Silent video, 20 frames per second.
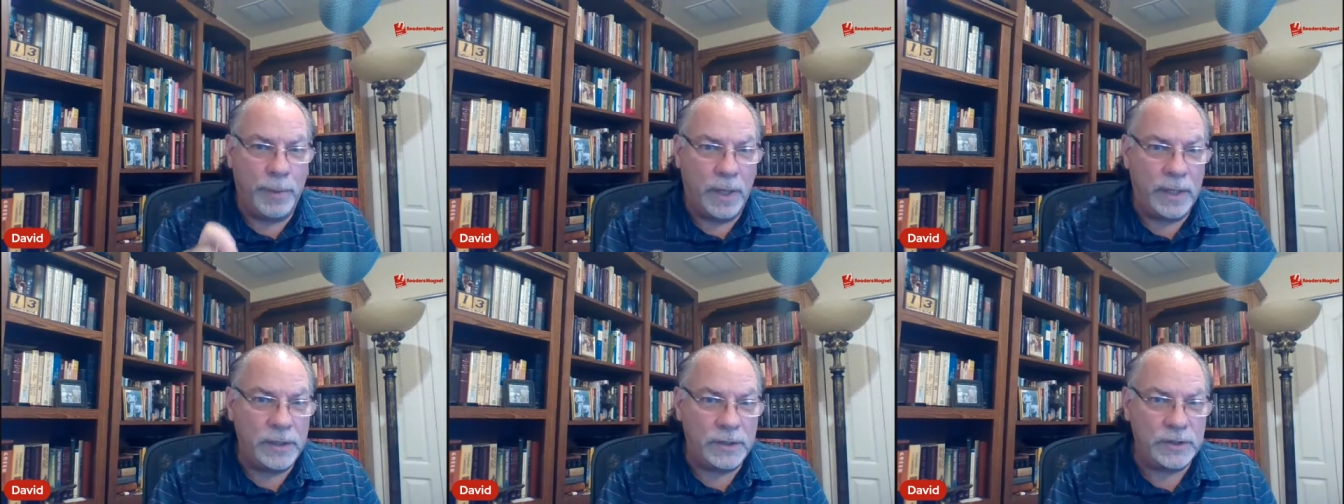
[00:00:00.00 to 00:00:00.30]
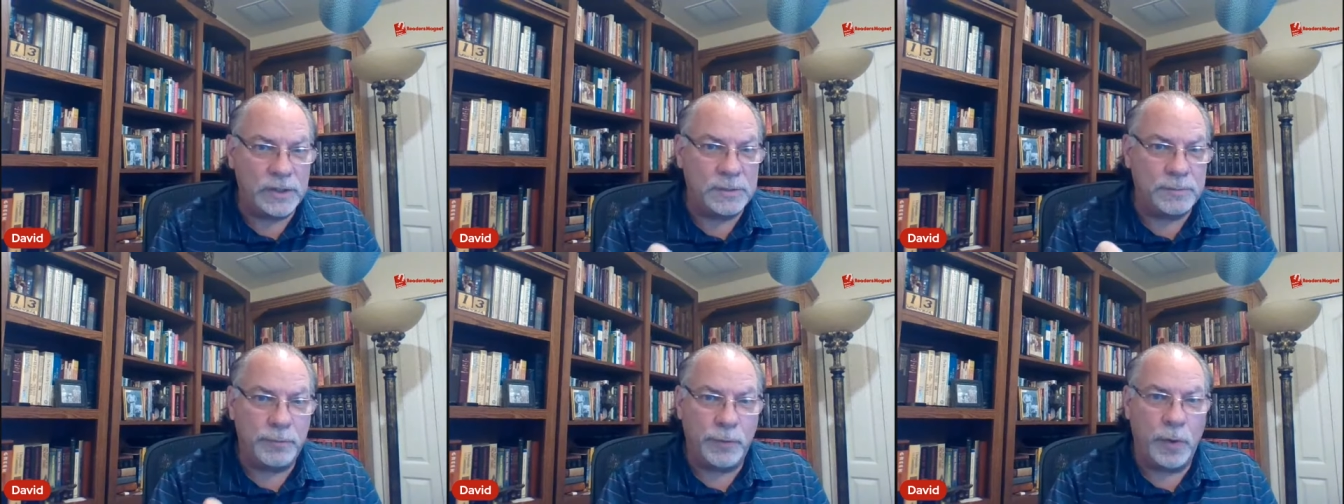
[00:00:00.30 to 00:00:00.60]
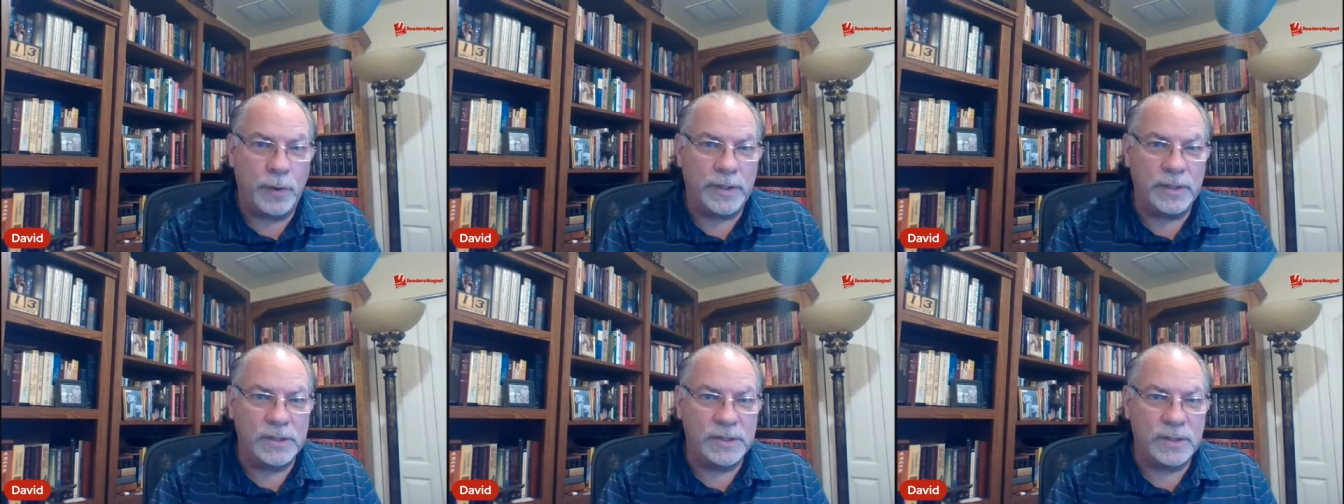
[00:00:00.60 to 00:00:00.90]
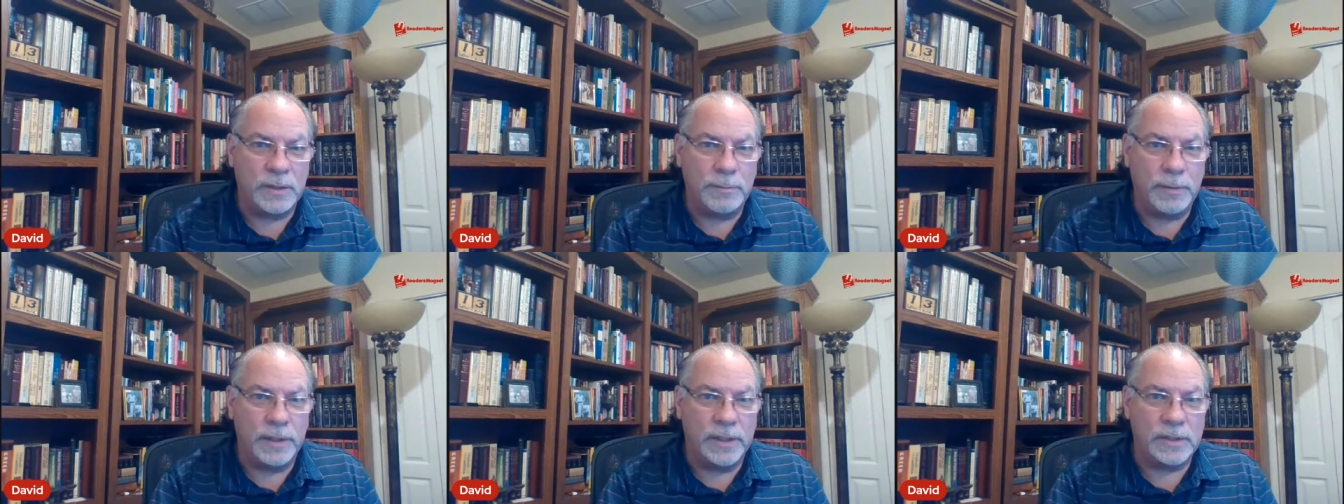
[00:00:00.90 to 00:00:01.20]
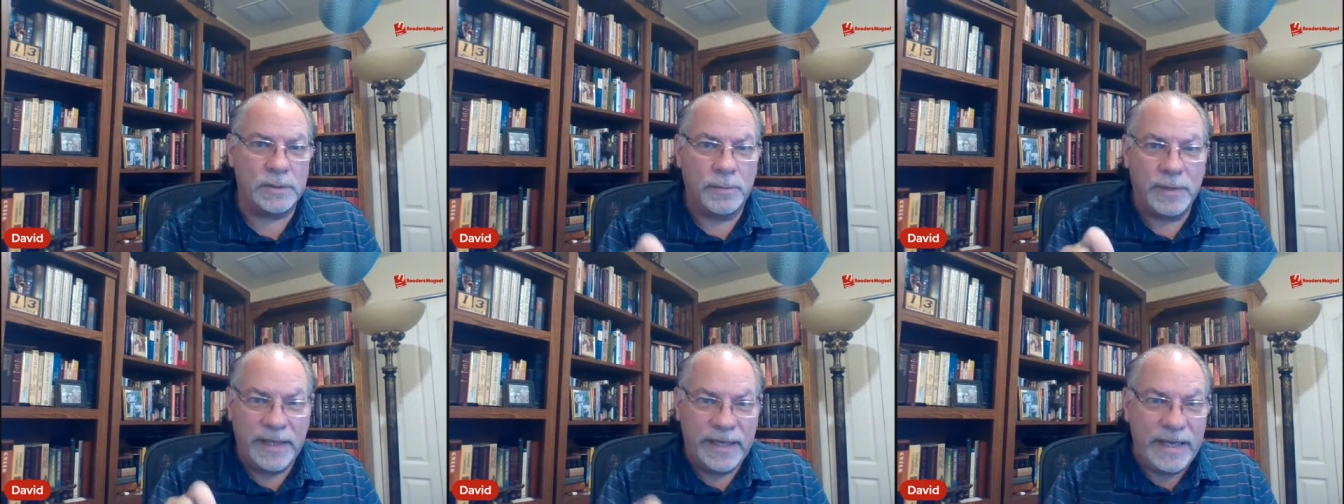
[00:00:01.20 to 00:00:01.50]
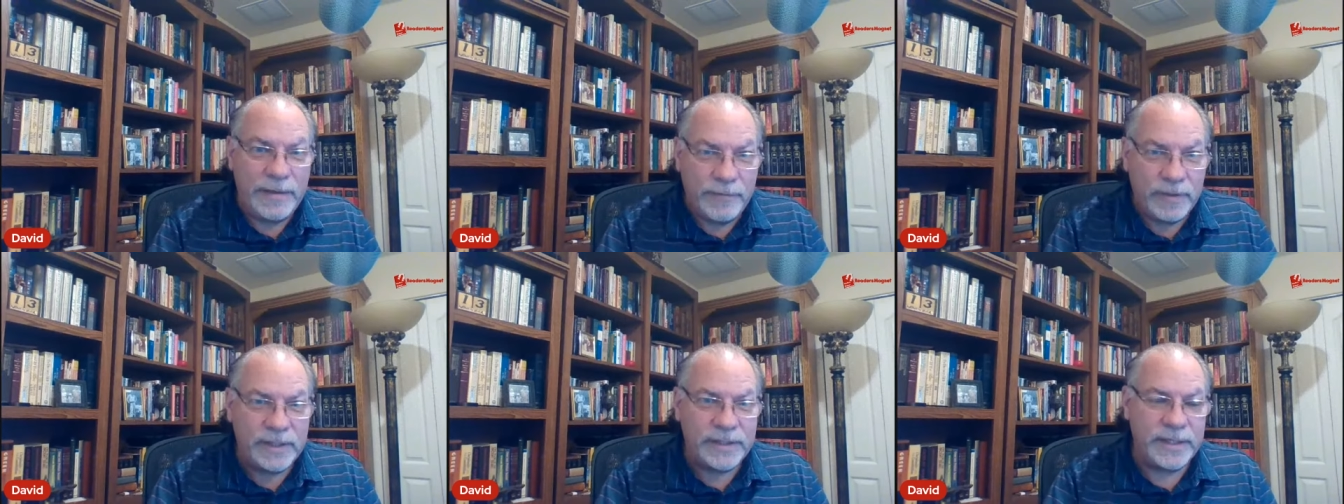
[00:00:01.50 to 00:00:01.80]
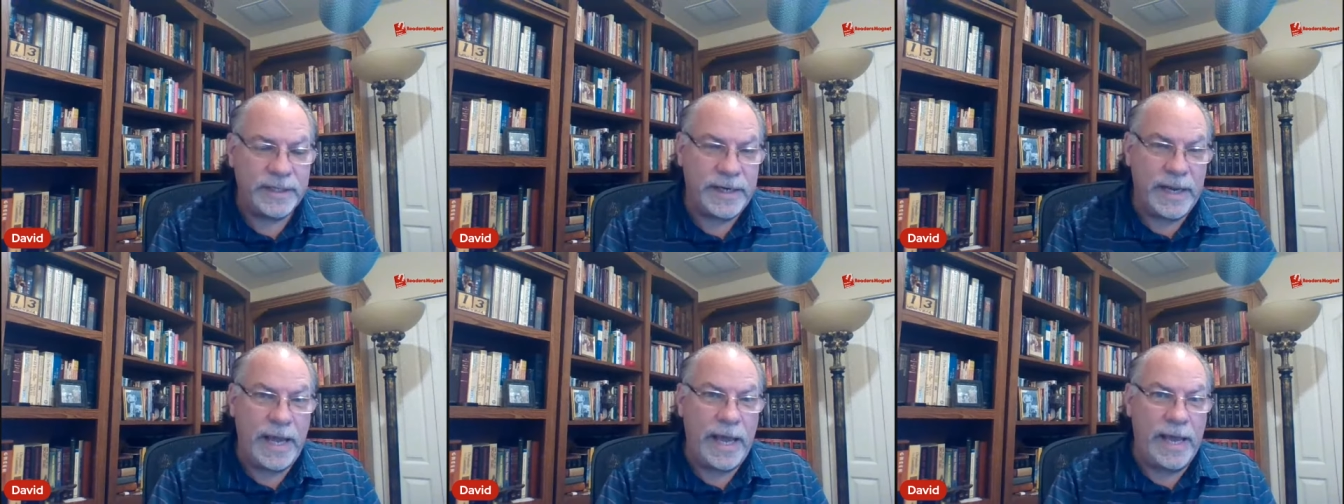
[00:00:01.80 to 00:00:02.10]
punishes broken symbolism
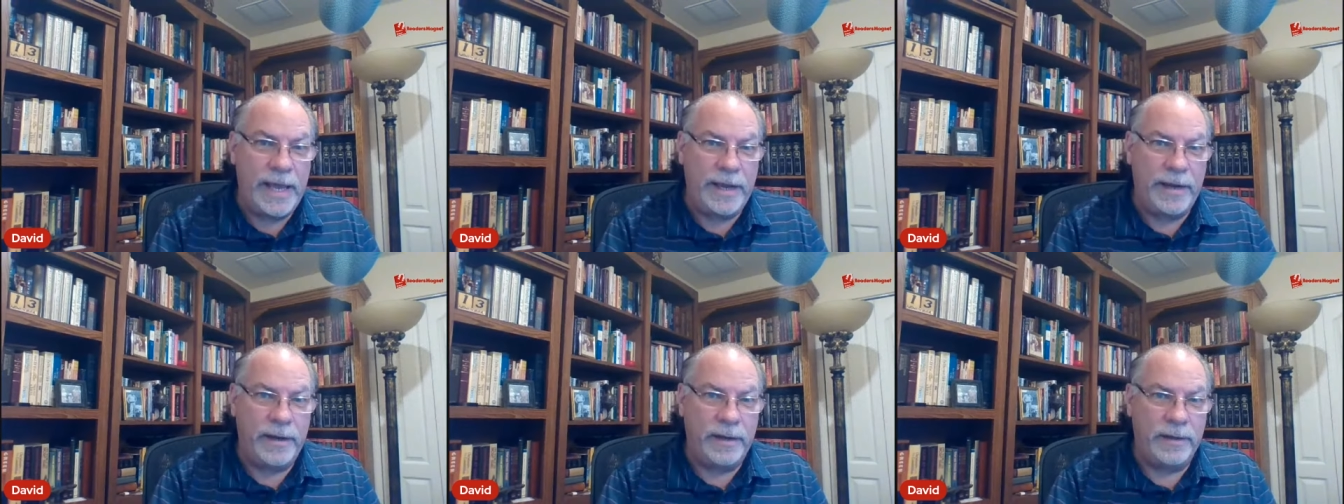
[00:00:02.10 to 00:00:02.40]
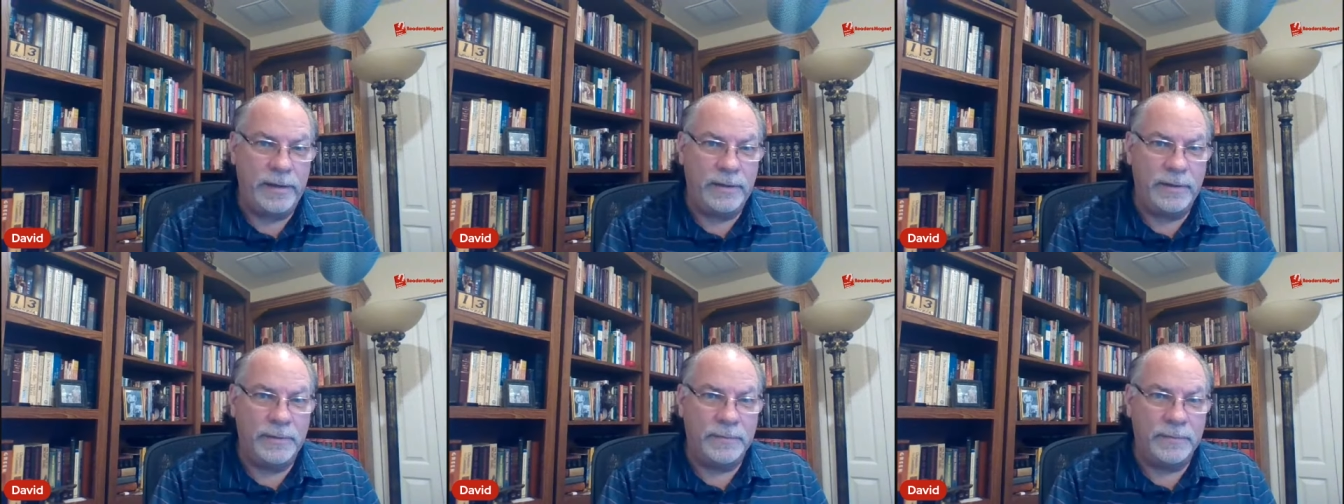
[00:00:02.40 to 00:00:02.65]
even today.